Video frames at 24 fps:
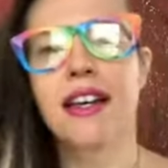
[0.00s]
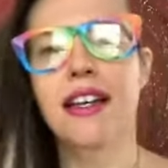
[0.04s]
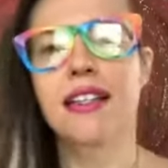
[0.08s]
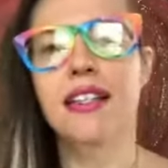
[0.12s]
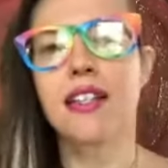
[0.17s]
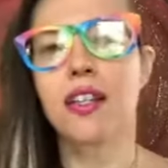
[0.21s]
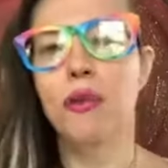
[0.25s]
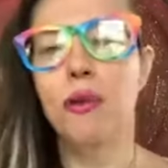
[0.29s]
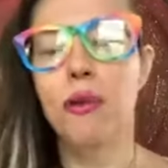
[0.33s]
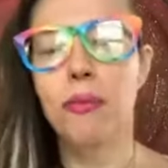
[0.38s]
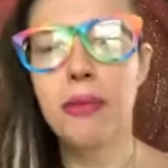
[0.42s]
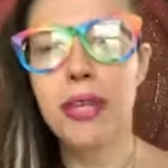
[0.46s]

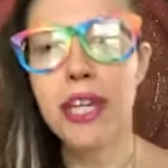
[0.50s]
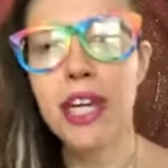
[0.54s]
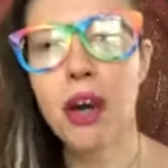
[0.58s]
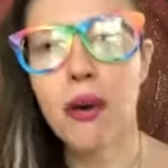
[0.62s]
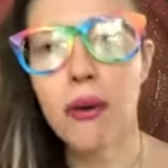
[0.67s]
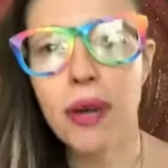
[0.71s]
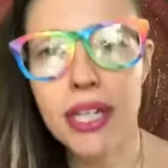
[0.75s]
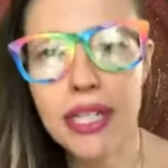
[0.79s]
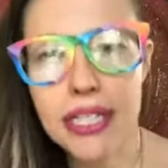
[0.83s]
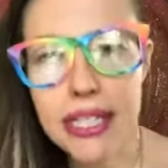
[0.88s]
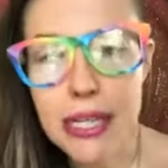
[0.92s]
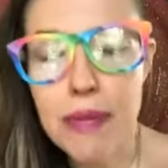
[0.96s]
And so we'll be
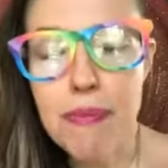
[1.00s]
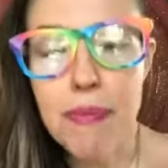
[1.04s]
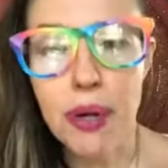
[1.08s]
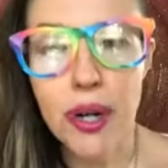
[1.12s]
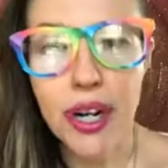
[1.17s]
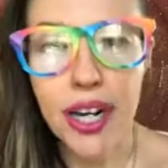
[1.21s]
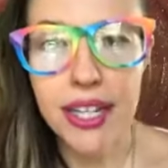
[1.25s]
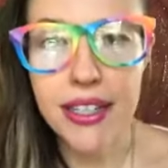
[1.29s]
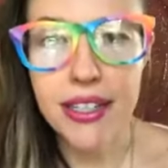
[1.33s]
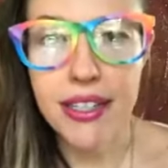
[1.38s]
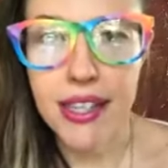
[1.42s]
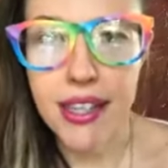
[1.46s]
going
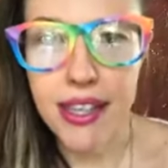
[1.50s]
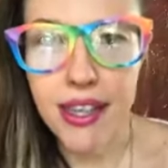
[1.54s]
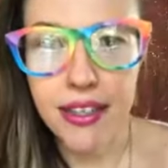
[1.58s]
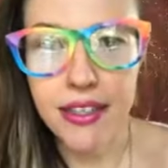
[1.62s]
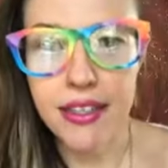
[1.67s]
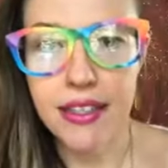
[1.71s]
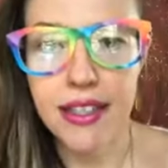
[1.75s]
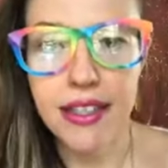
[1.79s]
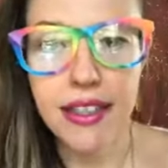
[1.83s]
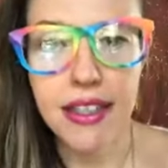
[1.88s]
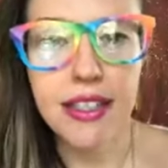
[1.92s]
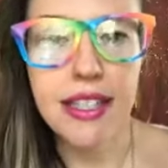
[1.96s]
deeper into
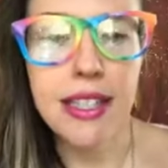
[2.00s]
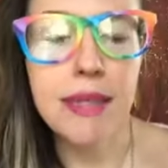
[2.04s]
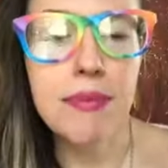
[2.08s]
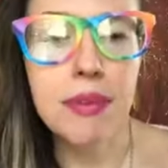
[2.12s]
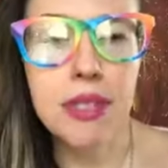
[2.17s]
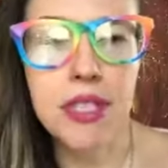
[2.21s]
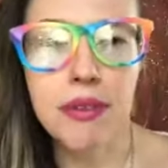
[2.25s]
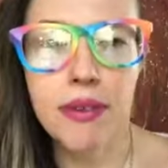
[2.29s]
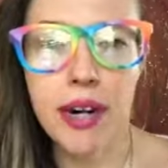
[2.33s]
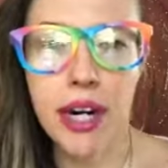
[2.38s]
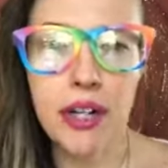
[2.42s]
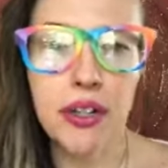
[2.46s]
this in the
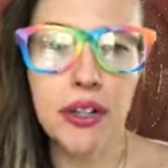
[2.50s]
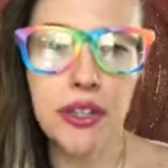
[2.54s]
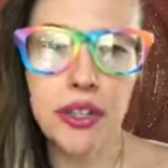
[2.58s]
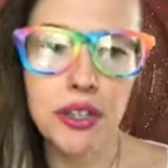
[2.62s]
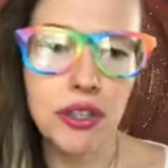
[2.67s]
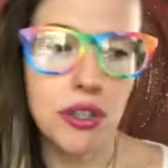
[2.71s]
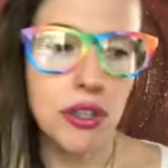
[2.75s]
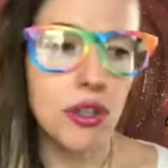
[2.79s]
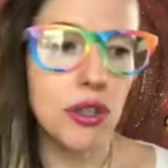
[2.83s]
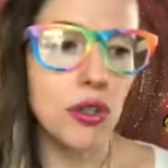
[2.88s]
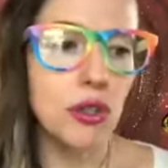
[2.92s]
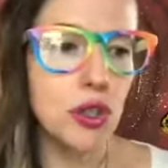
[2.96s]
Deep Surrender
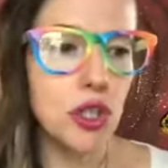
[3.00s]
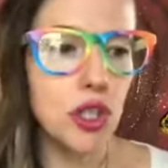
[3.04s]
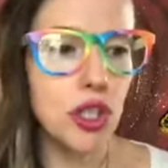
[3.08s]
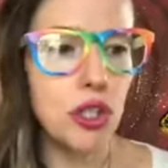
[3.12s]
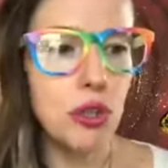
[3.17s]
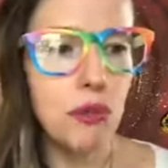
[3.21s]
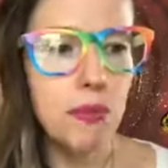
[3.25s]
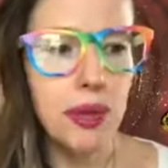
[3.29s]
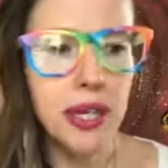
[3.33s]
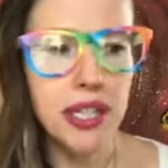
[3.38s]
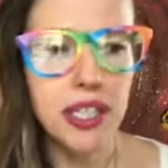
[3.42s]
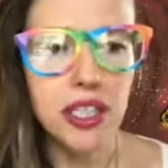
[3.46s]
Circle
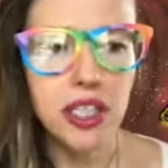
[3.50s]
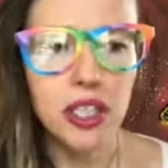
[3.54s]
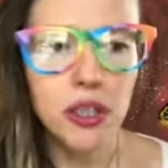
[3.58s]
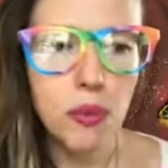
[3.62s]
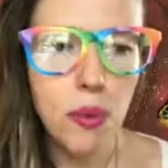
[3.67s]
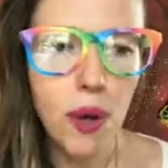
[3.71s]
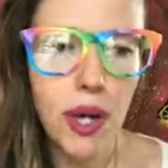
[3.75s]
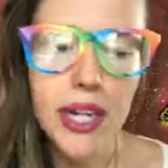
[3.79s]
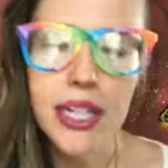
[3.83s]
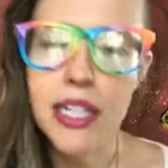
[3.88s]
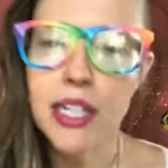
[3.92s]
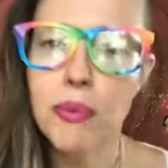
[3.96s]
too, but
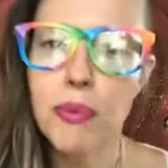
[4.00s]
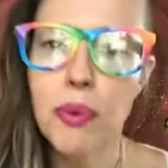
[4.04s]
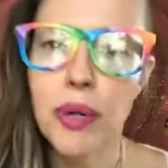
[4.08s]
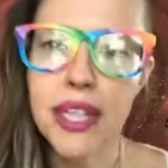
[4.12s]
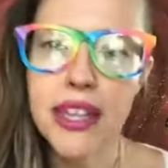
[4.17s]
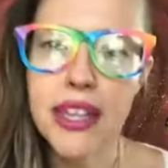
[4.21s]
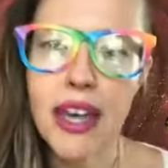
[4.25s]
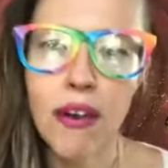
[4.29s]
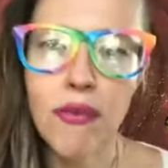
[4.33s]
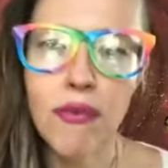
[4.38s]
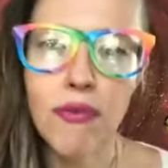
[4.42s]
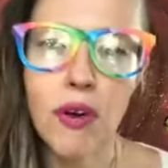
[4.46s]
just wanted to
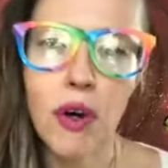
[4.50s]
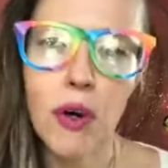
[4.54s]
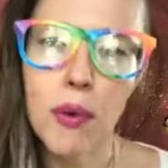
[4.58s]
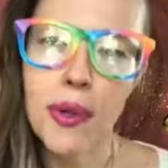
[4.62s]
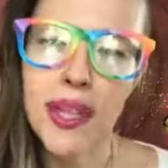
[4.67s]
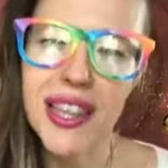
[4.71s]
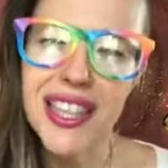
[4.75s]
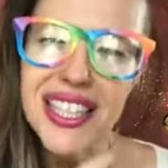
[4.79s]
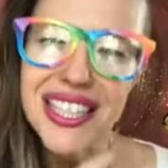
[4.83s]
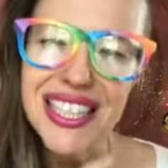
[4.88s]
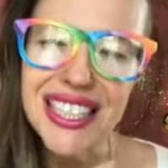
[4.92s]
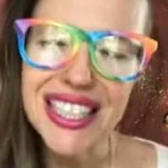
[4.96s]
bring that
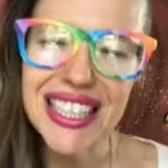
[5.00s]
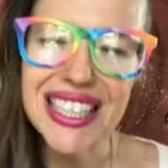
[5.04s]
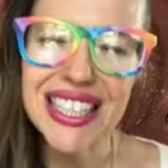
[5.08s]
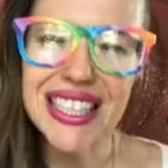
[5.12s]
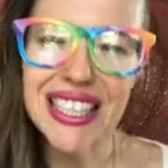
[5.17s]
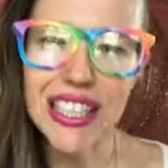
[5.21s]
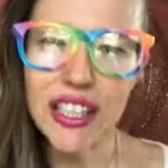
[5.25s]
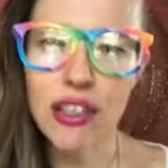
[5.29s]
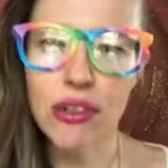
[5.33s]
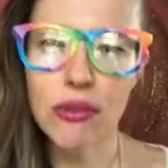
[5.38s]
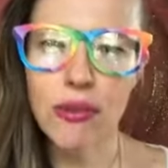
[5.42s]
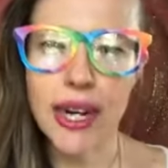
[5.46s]
forward, this
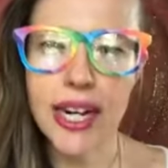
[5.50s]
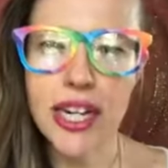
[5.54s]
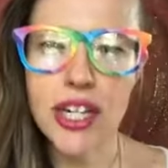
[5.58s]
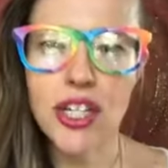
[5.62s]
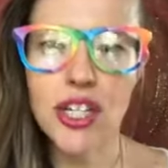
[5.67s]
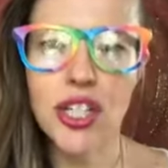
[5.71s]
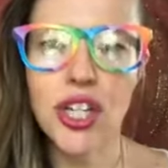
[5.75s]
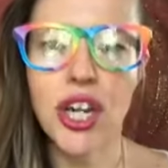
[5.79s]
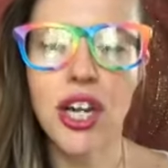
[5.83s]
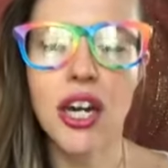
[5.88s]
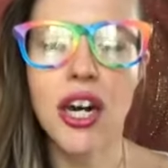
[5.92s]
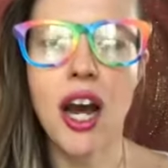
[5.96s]

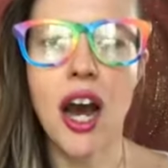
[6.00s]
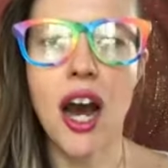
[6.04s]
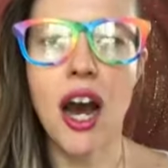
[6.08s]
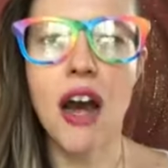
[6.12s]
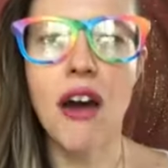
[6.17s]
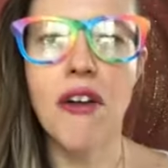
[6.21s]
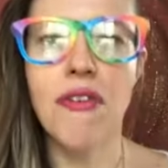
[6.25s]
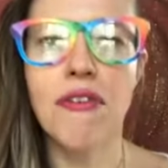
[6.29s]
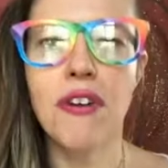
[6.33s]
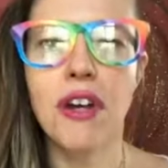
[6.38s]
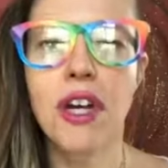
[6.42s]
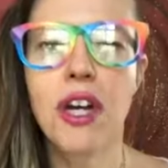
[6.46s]
consideration
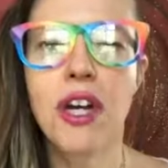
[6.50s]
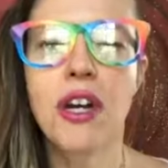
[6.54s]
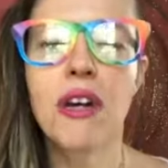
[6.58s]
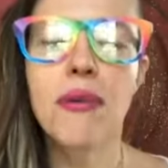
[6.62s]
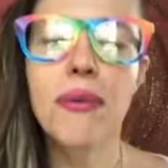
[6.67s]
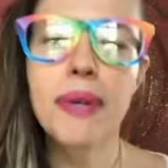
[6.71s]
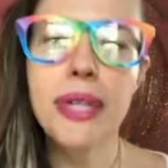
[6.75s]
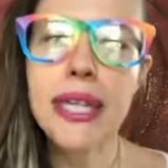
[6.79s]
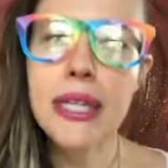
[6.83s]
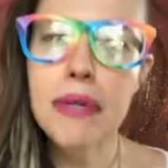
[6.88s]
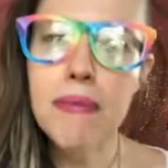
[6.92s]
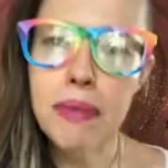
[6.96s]
of
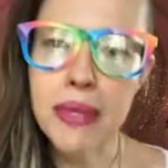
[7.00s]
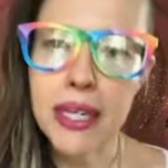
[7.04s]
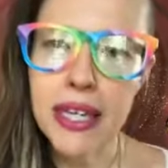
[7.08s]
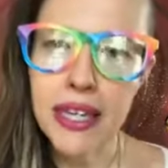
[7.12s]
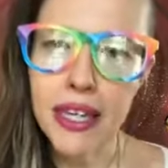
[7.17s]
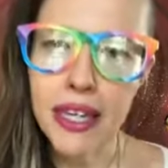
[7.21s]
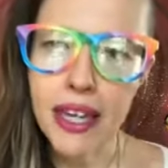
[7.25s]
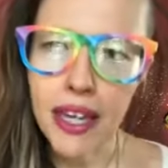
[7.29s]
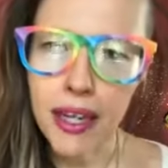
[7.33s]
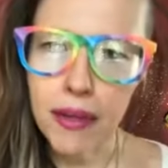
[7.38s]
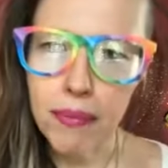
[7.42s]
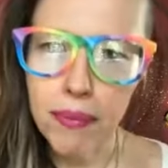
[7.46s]
really
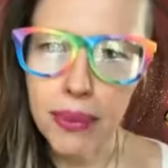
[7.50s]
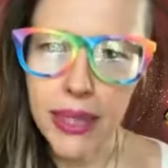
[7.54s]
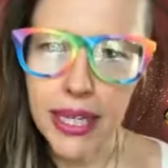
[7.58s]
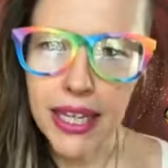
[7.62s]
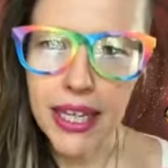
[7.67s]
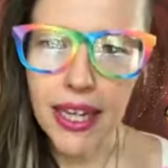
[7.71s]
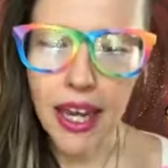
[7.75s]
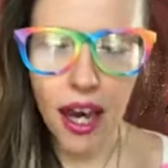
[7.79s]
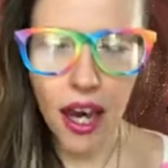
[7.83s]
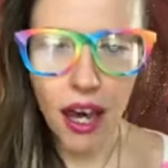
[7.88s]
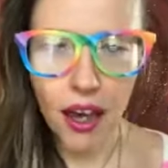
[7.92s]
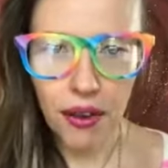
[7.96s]
being in
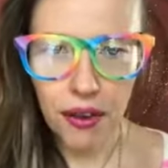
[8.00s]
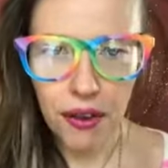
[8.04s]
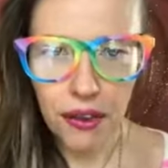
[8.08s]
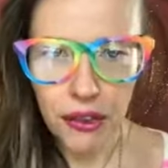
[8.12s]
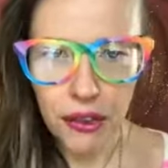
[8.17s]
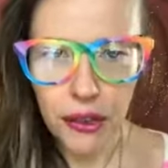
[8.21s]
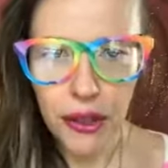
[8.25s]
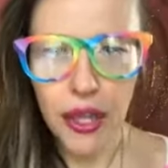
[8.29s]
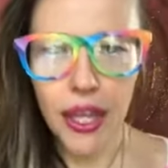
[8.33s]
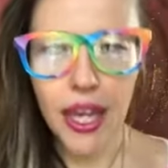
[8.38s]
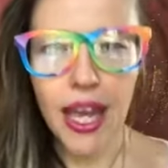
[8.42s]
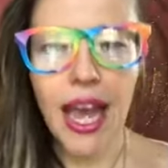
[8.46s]
peak
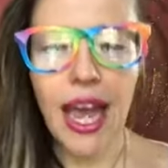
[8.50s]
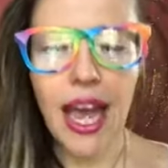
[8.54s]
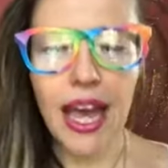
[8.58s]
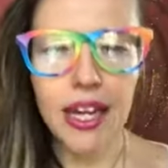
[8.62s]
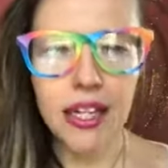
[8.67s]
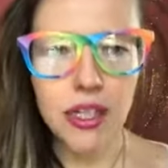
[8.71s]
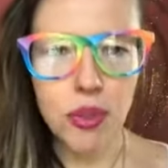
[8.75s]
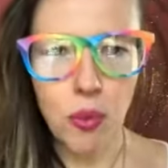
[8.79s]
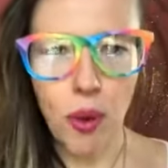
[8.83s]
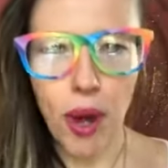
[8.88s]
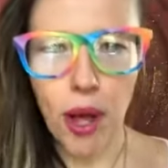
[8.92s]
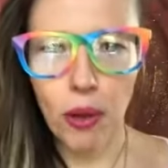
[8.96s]
health
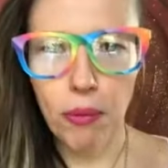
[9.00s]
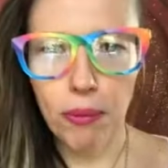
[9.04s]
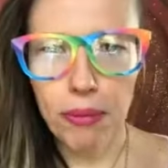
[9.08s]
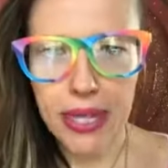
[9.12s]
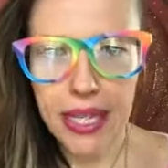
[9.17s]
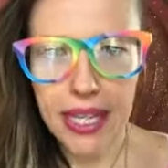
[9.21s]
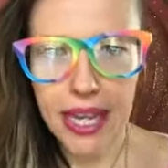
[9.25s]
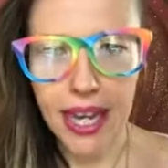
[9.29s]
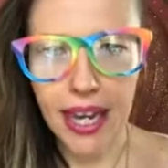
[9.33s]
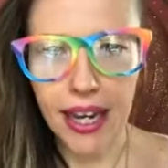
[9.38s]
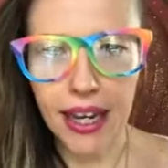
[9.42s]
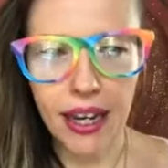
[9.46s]
and
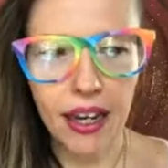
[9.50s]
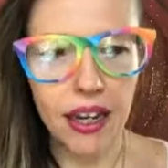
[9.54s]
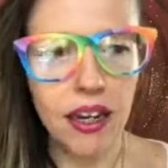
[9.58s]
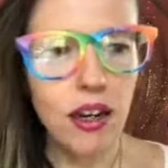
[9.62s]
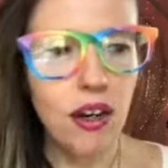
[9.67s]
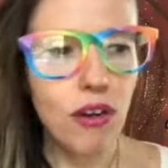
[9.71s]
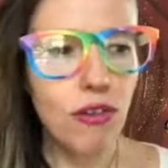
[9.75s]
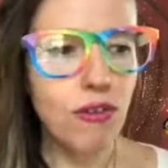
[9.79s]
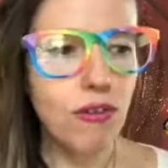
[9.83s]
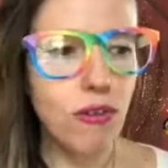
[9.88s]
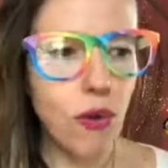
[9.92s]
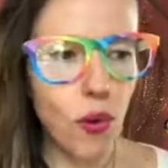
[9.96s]
well-being
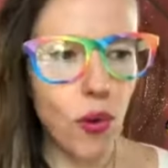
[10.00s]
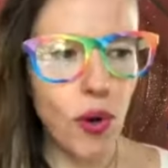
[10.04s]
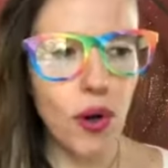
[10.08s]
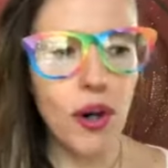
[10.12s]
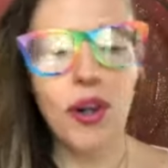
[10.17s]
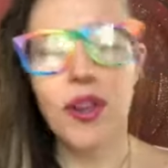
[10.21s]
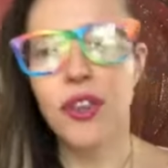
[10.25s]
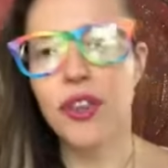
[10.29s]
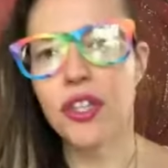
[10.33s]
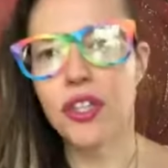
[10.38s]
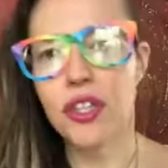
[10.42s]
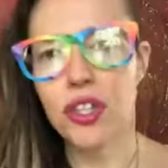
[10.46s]

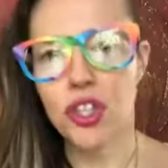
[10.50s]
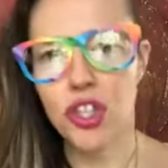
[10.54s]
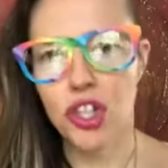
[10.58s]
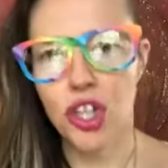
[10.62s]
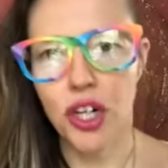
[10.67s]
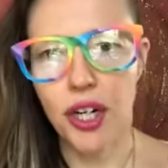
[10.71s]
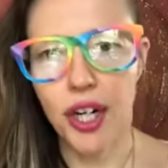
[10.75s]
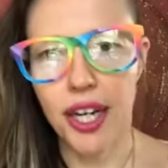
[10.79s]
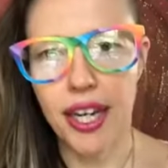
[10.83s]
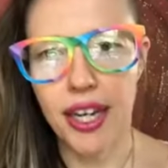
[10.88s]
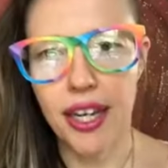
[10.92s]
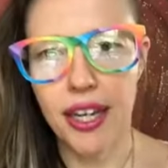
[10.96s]
for this
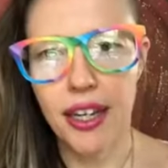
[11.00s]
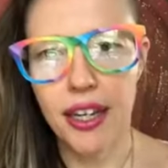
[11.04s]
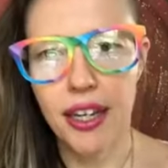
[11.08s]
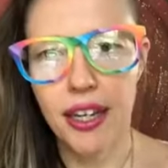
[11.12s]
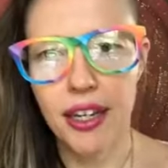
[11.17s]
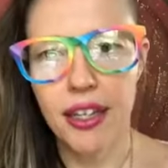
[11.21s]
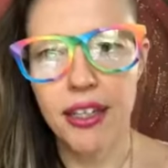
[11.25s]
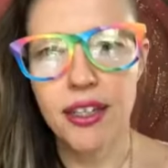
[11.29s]
journey,